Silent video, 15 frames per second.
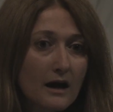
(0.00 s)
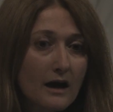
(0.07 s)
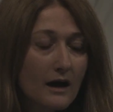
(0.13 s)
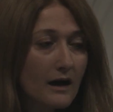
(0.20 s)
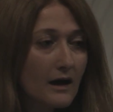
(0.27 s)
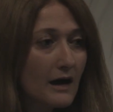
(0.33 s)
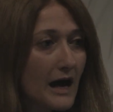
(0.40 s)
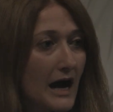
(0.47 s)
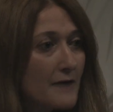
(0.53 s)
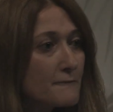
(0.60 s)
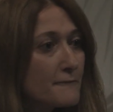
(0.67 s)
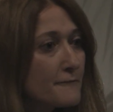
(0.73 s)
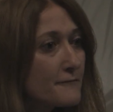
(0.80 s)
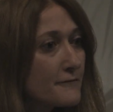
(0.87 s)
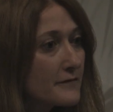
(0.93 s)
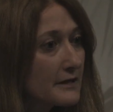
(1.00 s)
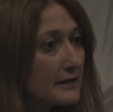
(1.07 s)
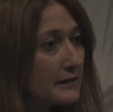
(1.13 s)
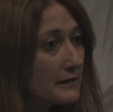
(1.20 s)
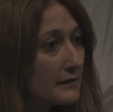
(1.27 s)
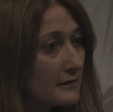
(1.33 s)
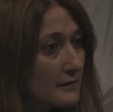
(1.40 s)

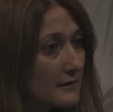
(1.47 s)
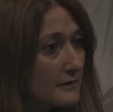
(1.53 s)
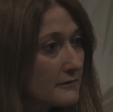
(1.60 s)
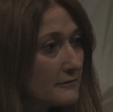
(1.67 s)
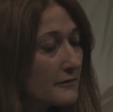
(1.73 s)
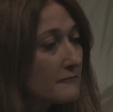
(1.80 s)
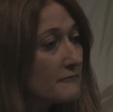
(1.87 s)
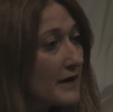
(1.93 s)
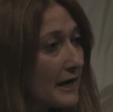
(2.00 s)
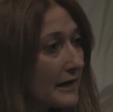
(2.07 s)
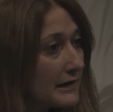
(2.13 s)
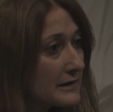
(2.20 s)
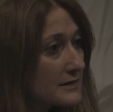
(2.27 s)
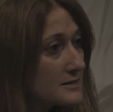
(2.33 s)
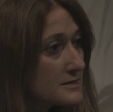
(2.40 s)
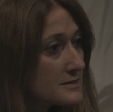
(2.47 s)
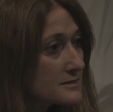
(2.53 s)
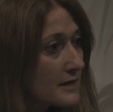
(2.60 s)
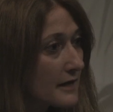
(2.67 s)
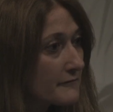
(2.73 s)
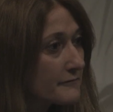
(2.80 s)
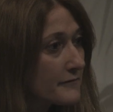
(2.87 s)
unfree from violence
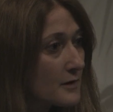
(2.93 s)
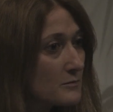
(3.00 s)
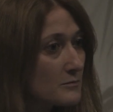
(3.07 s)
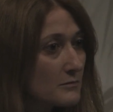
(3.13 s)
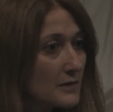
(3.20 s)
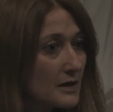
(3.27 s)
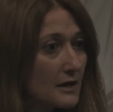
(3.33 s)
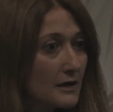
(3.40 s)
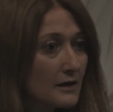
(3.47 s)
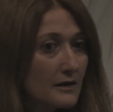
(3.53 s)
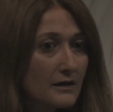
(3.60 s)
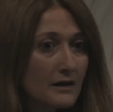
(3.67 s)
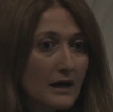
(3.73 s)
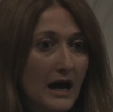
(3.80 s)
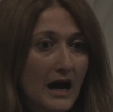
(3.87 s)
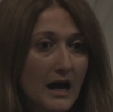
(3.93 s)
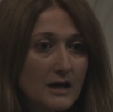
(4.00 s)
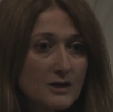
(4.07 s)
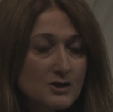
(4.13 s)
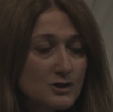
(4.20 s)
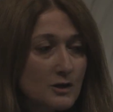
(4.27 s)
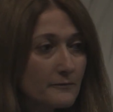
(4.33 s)
and from
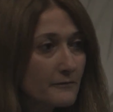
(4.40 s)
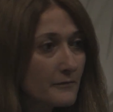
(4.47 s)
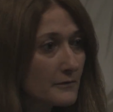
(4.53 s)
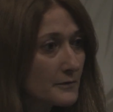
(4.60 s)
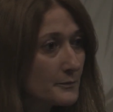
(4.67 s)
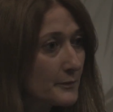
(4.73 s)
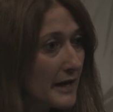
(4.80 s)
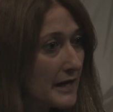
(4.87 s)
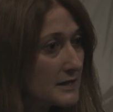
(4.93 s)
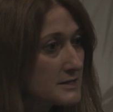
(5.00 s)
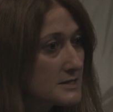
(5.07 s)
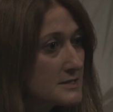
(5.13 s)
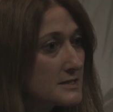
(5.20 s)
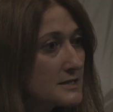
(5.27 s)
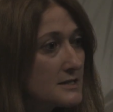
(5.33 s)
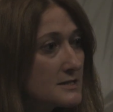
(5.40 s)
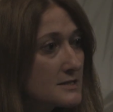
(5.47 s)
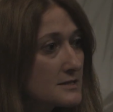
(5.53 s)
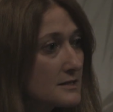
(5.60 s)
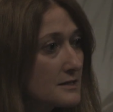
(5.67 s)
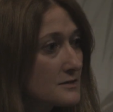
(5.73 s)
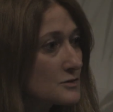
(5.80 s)
harsh shop floor practices.
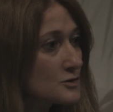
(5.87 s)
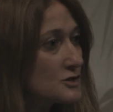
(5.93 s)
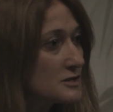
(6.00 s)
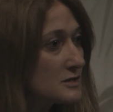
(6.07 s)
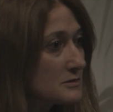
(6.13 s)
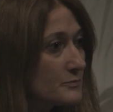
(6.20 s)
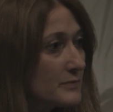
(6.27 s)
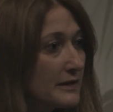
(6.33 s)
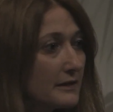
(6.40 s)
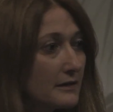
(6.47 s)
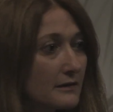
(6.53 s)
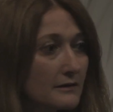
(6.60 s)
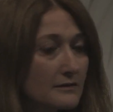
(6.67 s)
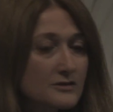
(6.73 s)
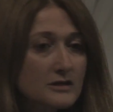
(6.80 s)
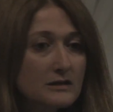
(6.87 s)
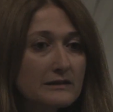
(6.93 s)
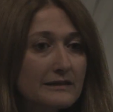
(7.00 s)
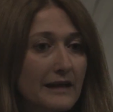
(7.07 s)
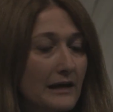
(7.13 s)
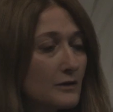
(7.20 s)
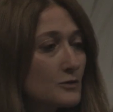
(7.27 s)
So she'll
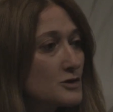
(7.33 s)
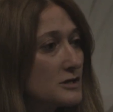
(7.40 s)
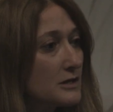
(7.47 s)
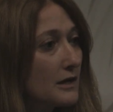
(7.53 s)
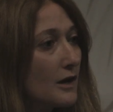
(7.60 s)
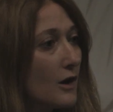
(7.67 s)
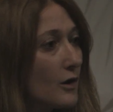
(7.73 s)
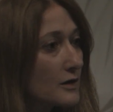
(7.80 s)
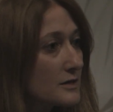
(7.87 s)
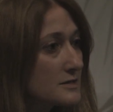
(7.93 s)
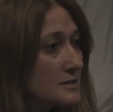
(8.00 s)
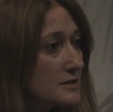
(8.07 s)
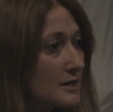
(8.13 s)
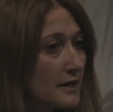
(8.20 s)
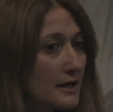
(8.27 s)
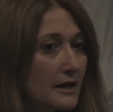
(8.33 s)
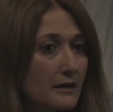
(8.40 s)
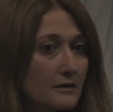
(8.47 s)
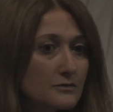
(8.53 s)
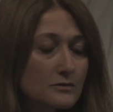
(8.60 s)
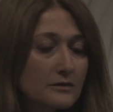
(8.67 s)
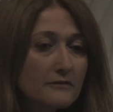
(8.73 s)
tell you she's locked
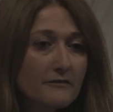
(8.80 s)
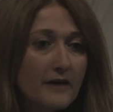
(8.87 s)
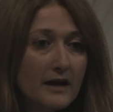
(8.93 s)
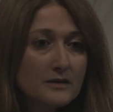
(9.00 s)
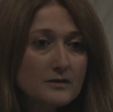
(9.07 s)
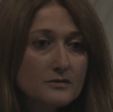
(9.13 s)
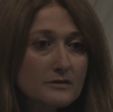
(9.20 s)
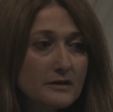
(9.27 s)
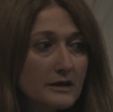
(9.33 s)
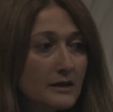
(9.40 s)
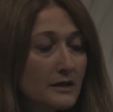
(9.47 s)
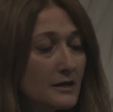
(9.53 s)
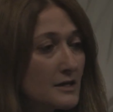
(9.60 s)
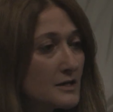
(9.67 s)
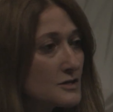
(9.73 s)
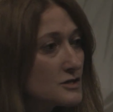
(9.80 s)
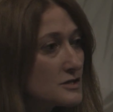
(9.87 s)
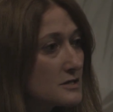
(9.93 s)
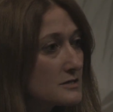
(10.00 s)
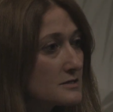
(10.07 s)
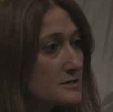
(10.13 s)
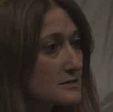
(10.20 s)
into the factory,
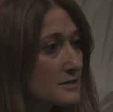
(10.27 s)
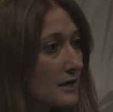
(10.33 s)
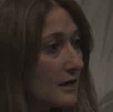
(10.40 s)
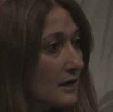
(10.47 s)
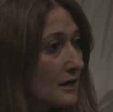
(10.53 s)
she's